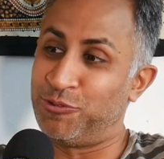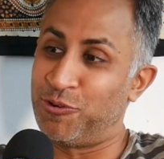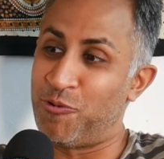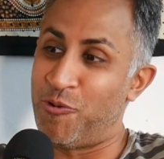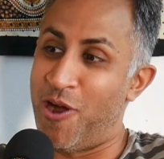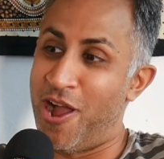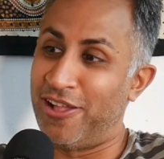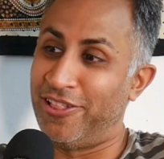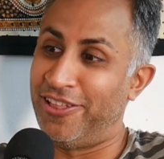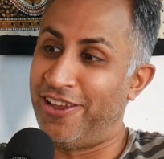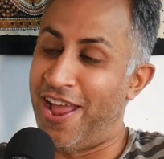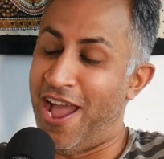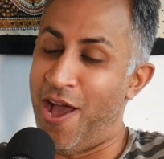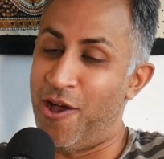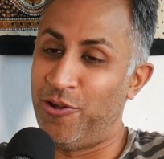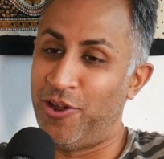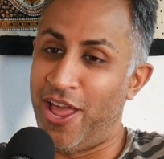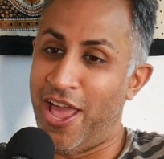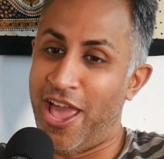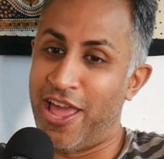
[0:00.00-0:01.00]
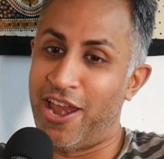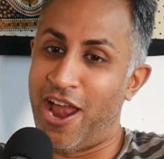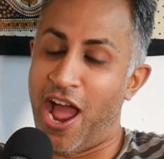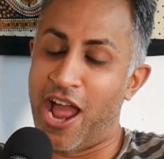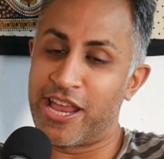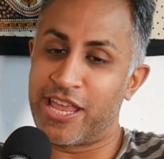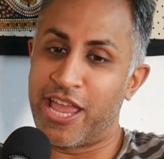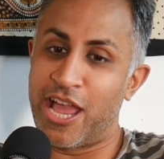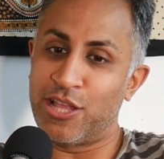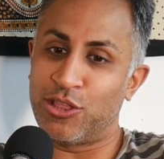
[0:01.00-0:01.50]
for Wildin' Out, and
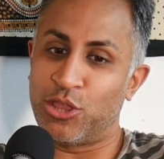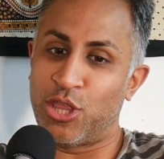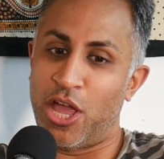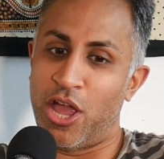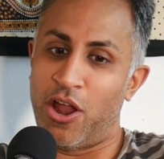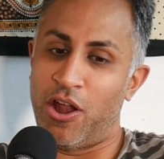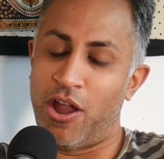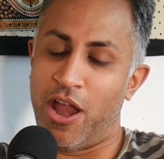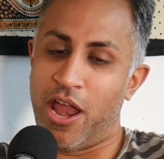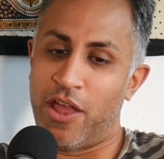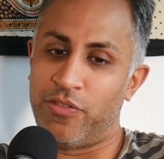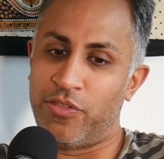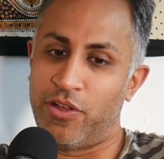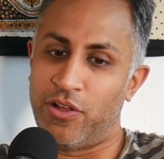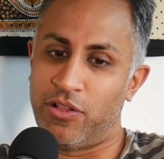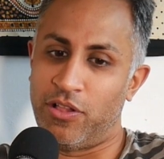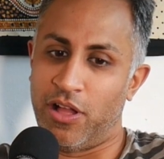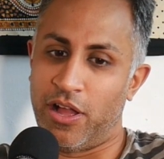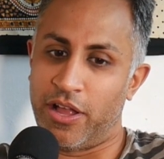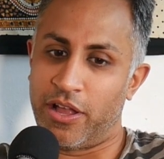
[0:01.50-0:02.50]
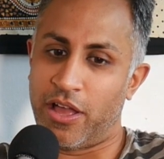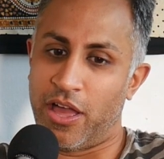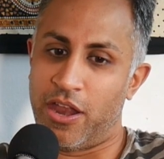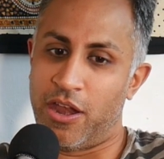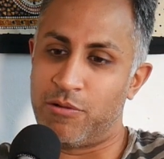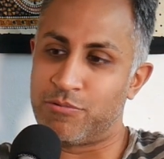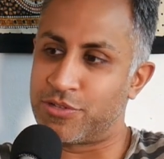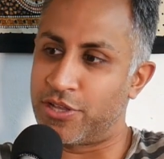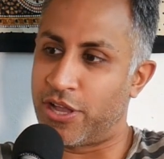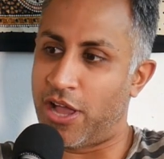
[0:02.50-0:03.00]
I get there, and they're like, and
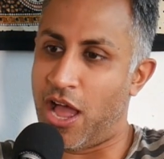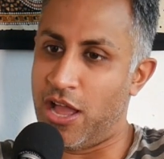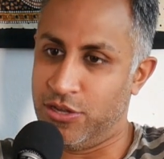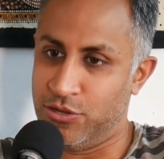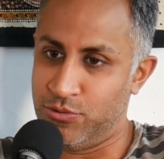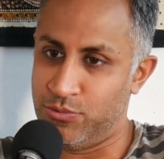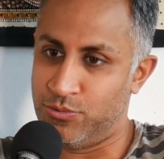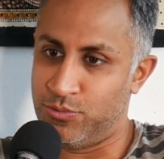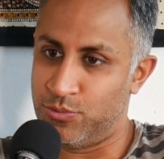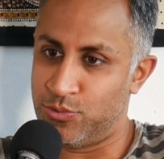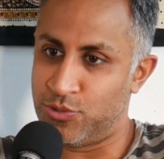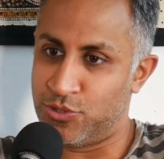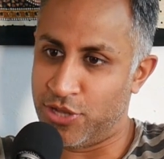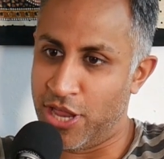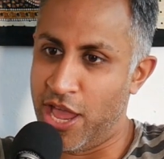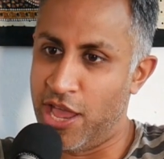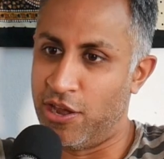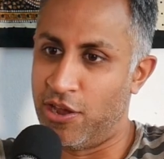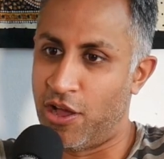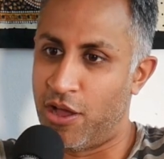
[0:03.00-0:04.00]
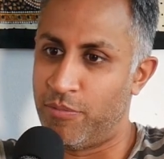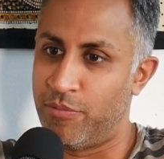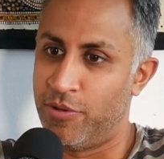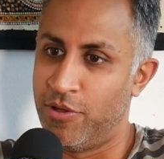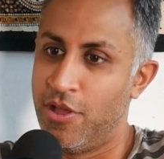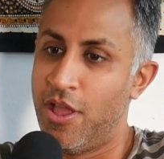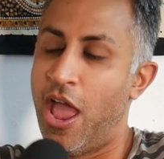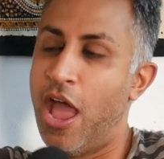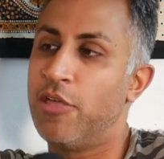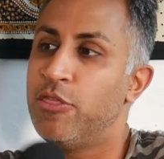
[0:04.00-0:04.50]
I was like, I do stand up,
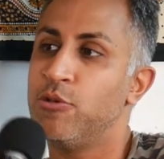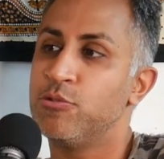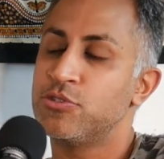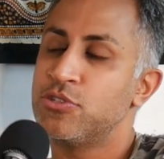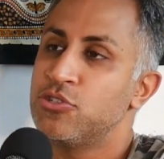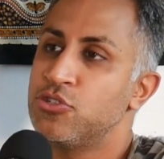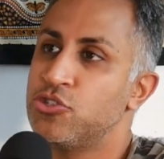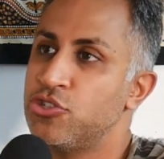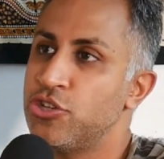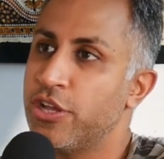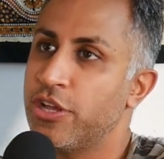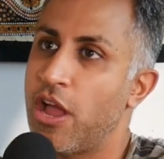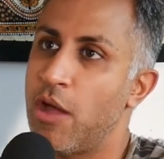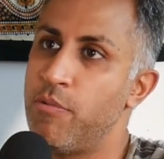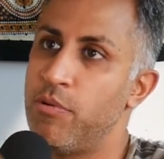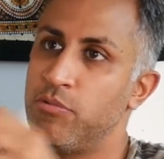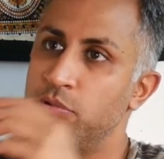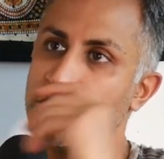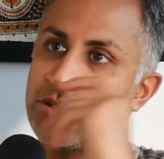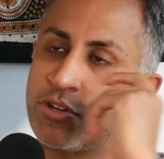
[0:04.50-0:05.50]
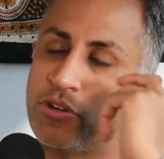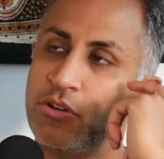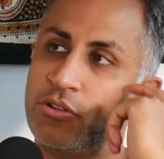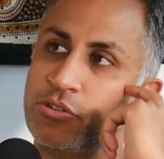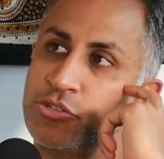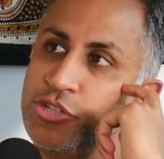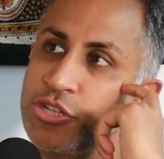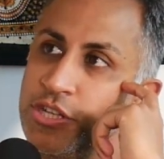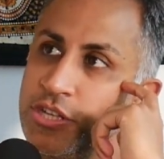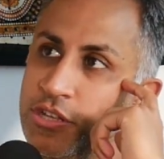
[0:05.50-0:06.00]
and there was this chick. I remember this girl.
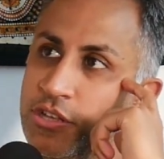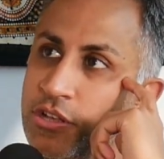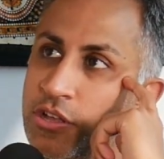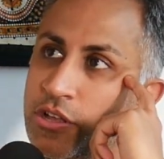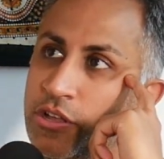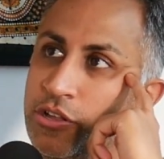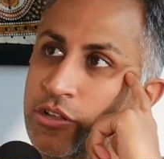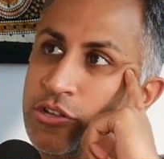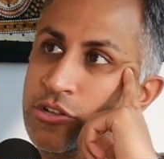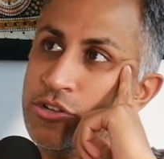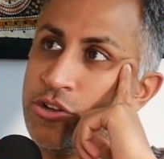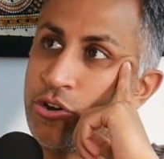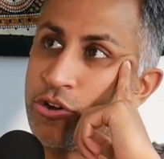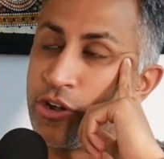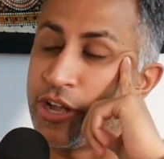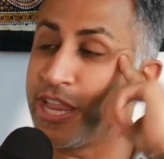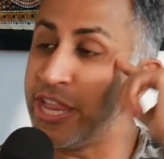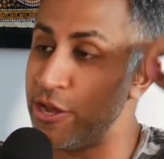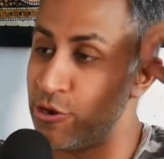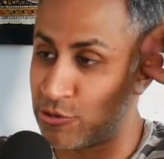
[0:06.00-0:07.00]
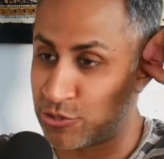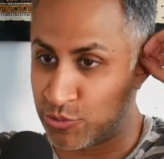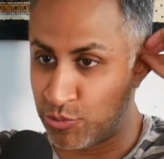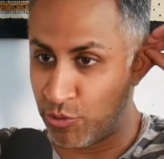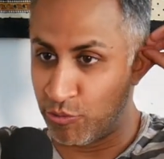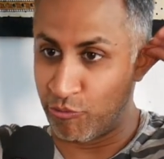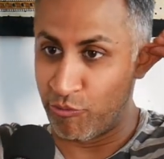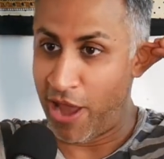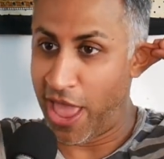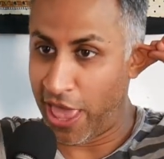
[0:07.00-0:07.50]
She her ears
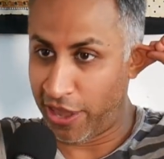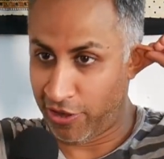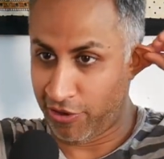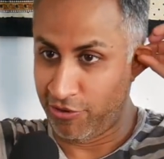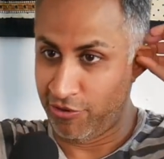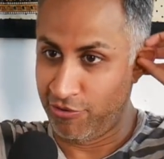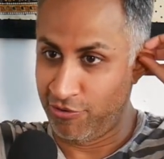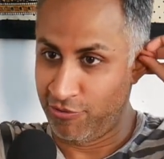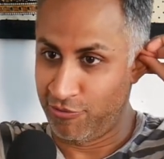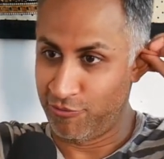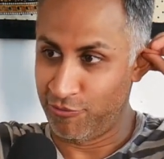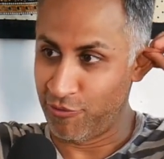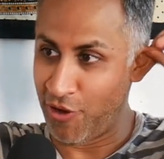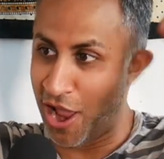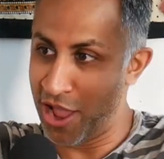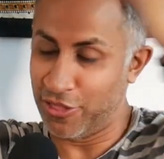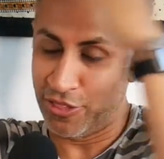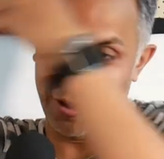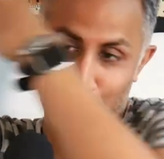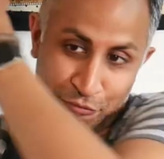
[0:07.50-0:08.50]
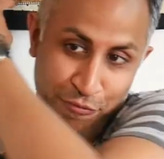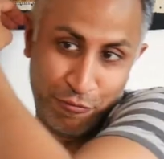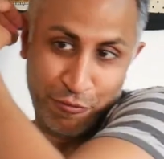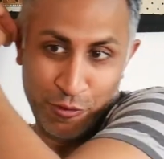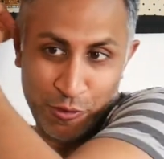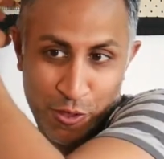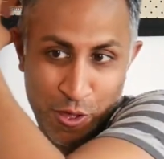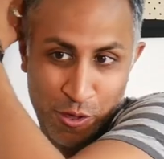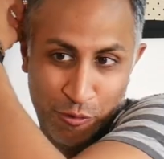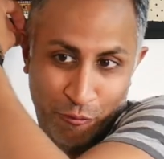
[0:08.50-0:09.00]
were red, right? Like
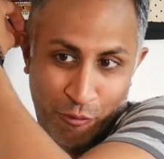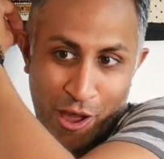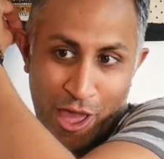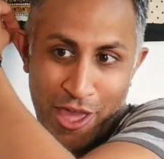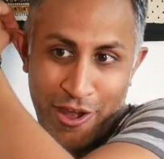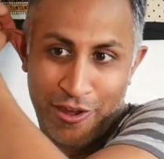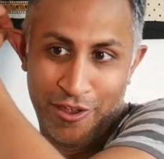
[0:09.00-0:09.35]
full on red.